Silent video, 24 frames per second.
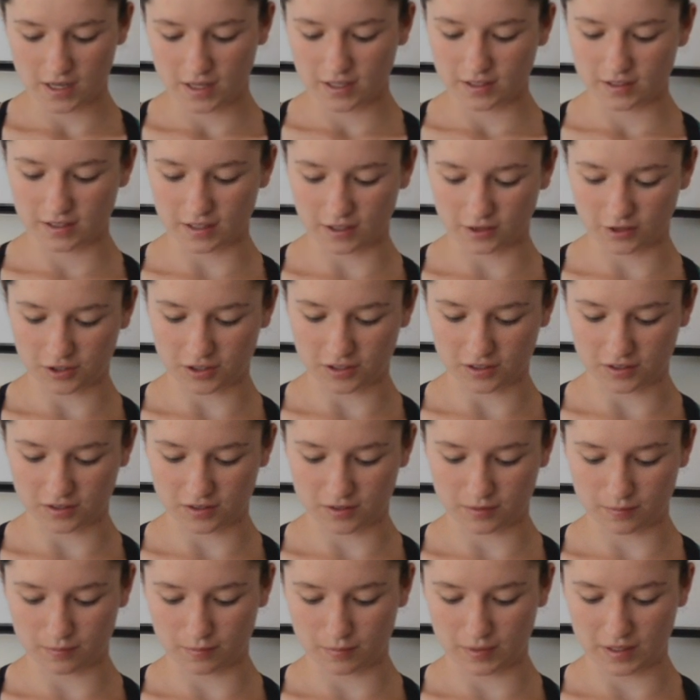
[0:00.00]
such
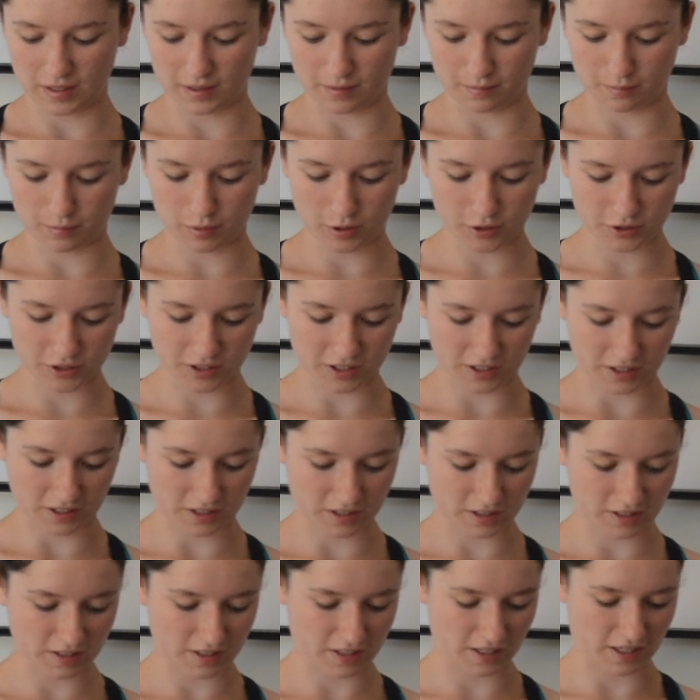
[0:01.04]
as me pushing
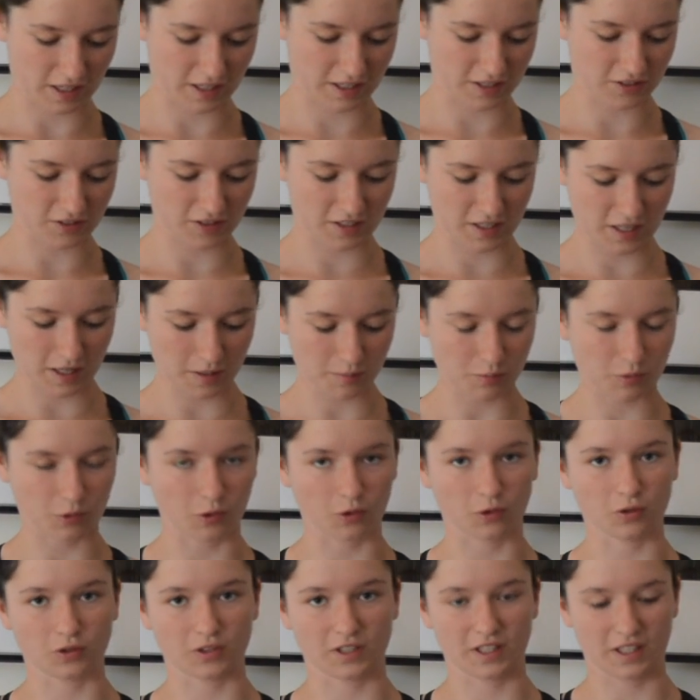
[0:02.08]
it, and it will keep
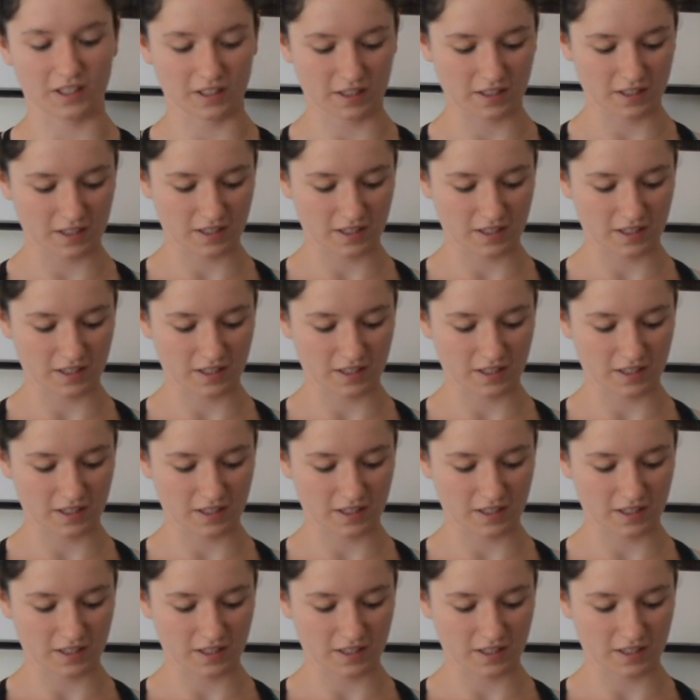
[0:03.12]
rolling